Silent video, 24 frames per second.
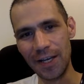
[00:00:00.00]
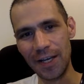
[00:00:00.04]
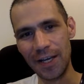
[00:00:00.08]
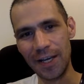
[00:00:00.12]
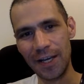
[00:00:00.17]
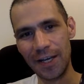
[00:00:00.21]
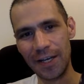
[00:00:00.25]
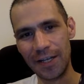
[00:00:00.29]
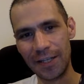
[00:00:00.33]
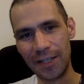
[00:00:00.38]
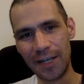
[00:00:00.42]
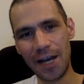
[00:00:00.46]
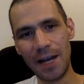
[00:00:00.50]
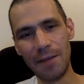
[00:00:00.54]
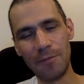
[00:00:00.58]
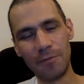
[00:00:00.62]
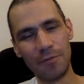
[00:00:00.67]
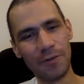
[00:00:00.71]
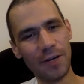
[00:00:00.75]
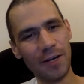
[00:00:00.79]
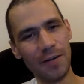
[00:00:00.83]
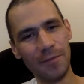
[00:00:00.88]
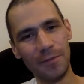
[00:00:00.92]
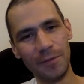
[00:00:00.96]
at a time
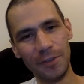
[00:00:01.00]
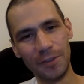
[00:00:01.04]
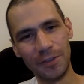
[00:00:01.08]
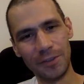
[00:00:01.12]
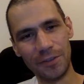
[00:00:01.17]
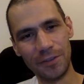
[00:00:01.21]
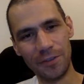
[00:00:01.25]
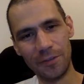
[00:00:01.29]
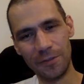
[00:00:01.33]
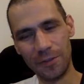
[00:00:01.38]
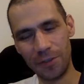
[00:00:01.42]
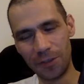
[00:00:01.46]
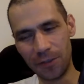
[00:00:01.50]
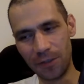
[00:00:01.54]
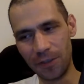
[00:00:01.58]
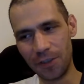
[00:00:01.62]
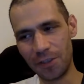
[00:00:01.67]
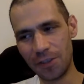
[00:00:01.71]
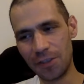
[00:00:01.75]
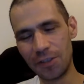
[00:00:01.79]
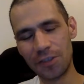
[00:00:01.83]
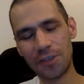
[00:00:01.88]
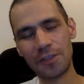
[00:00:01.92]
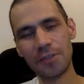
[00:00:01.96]
travel institute.
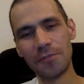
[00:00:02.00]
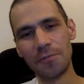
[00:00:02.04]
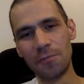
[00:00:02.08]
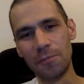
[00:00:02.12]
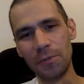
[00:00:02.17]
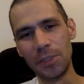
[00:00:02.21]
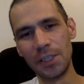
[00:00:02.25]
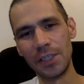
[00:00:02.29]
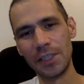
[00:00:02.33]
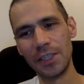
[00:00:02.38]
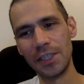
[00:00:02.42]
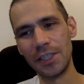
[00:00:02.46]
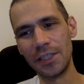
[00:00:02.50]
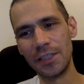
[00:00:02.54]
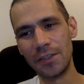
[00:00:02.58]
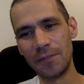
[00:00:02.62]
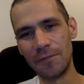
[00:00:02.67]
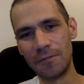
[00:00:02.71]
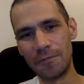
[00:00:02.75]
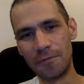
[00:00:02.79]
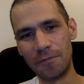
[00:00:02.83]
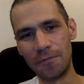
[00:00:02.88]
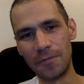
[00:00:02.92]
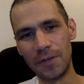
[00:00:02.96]
It's just a really
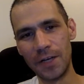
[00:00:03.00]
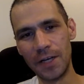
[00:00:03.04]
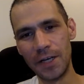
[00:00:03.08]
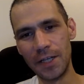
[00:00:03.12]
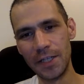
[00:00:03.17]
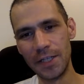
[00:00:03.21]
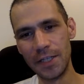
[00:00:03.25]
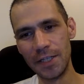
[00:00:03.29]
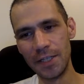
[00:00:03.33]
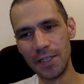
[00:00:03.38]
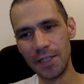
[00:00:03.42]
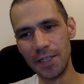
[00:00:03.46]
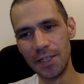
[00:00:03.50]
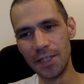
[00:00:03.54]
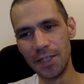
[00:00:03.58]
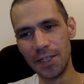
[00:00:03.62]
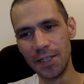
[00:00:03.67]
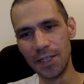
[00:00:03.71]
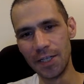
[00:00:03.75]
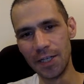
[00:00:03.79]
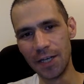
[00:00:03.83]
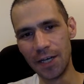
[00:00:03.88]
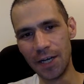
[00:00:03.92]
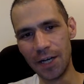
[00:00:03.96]
fun
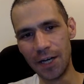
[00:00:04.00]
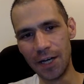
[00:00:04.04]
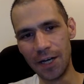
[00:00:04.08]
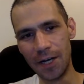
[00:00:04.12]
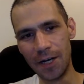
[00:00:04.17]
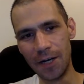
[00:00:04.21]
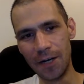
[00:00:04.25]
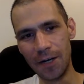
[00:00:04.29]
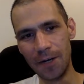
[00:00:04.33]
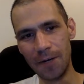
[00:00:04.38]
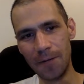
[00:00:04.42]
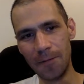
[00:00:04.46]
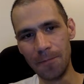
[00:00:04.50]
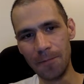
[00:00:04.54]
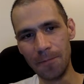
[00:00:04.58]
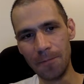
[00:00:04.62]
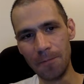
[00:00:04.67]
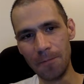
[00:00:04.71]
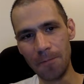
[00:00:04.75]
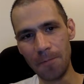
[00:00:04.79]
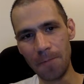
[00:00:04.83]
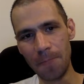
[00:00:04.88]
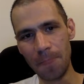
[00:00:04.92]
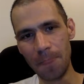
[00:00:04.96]
and